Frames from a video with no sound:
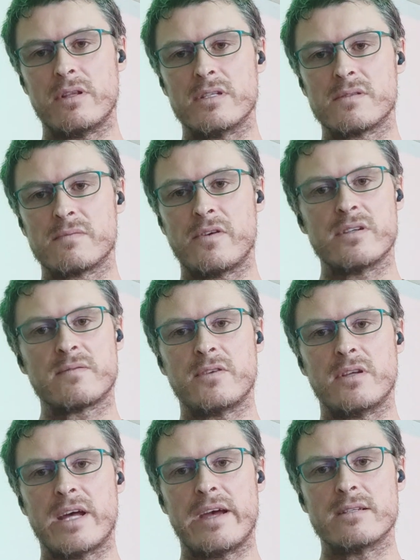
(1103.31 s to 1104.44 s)
those first
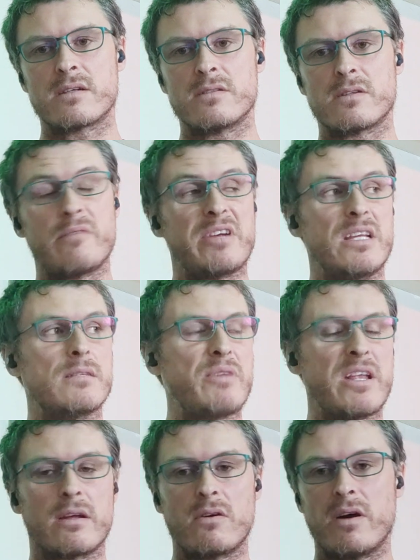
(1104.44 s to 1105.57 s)
few days, because I'm an
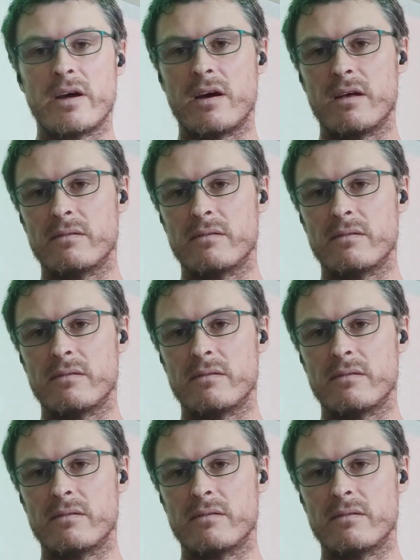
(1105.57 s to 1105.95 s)
independent guy.